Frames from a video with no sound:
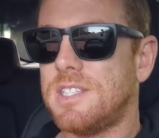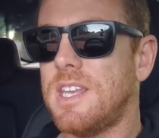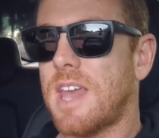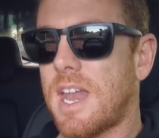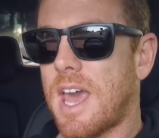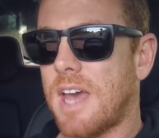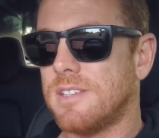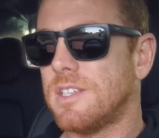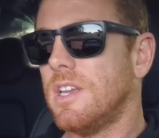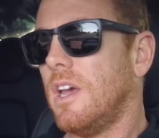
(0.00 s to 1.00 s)
see that
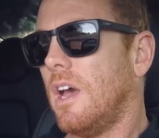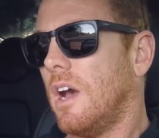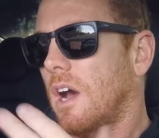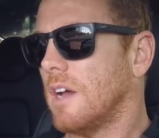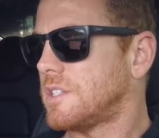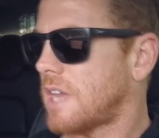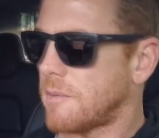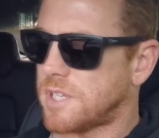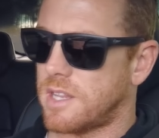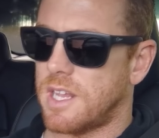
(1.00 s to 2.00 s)
as a
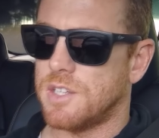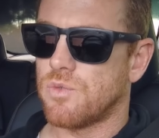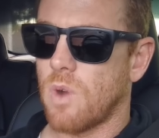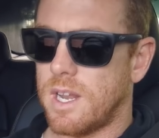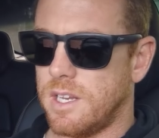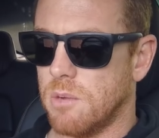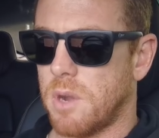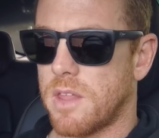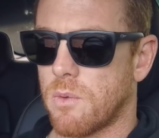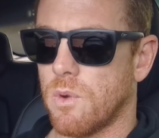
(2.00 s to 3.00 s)
stop sign that is right
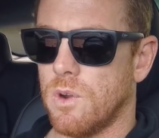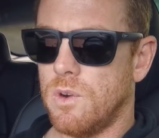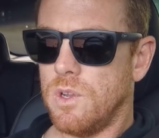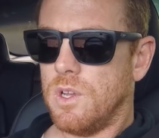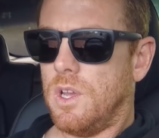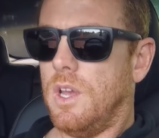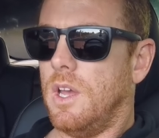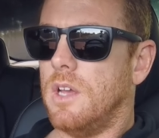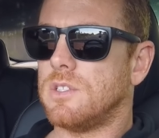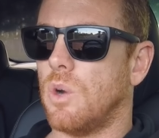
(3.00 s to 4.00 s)
nearby the road.
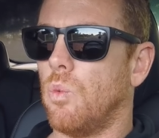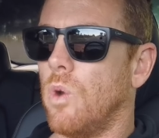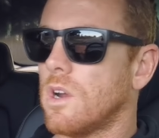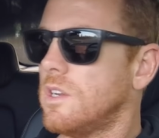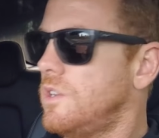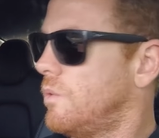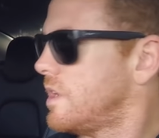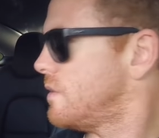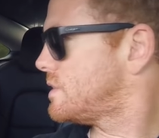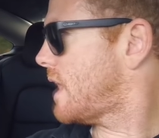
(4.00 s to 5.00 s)
So we're going to do one
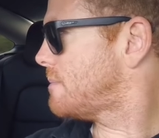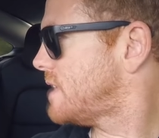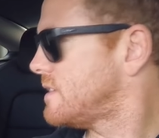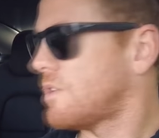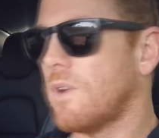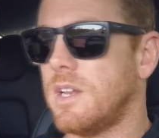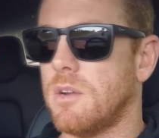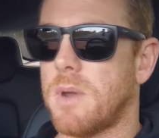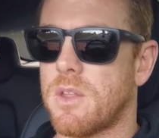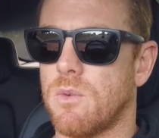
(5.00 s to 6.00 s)
of those stop signs that are right
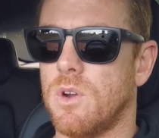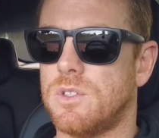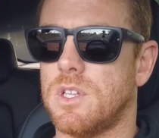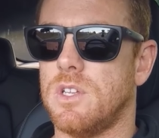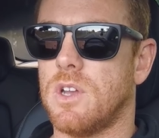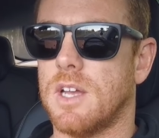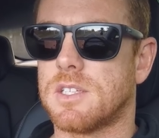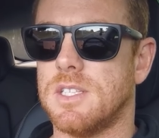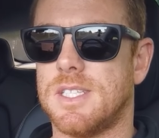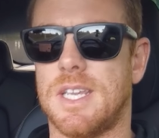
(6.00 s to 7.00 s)
nearby the road so that you guys
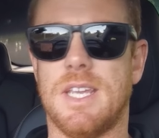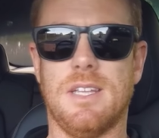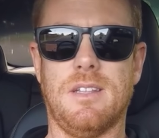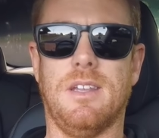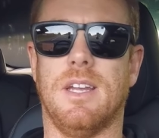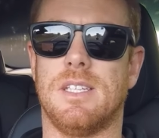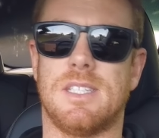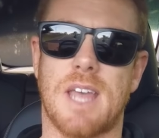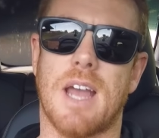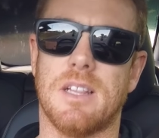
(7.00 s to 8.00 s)
can see
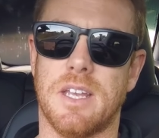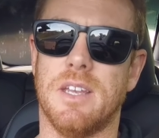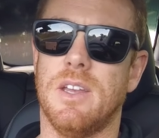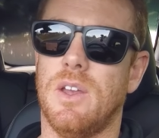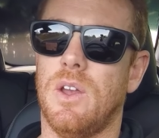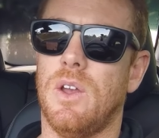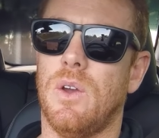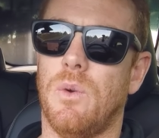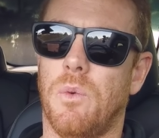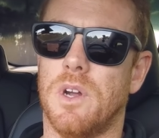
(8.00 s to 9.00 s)
exactly
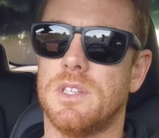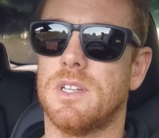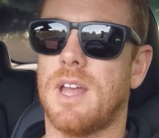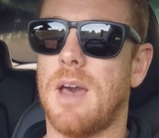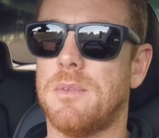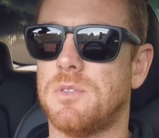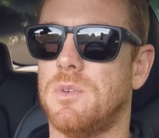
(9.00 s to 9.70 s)
what happens